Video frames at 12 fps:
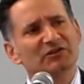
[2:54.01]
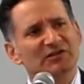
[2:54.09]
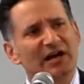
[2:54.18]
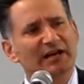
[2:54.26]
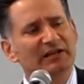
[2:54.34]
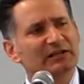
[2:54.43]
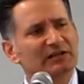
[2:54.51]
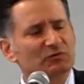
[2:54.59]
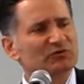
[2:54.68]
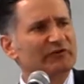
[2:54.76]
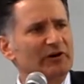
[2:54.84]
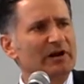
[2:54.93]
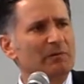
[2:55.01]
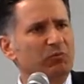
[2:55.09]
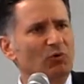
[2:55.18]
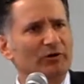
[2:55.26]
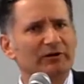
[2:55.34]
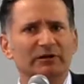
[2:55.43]
I decided that it was very
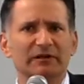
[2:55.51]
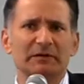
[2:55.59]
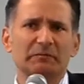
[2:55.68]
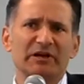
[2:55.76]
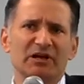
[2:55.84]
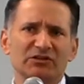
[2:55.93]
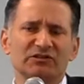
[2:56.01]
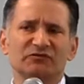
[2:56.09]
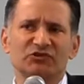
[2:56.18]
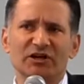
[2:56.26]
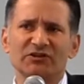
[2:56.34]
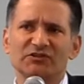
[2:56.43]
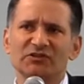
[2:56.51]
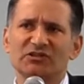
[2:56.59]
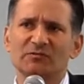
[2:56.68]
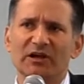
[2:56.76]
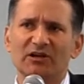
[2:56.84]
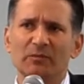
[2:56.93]
important and that because of
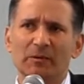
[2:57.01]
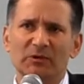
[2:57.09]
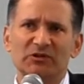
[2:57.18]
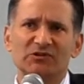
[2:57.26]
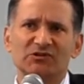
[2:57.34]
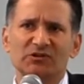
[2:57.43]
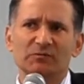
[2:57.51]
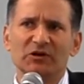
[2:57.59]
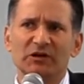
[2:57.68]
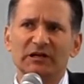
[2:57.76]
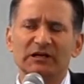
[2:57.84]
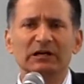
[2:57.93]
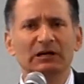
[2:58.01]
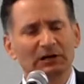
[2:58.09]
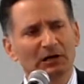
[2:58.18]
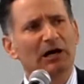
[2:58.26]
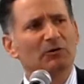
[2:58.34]
justice and my commitment to this community,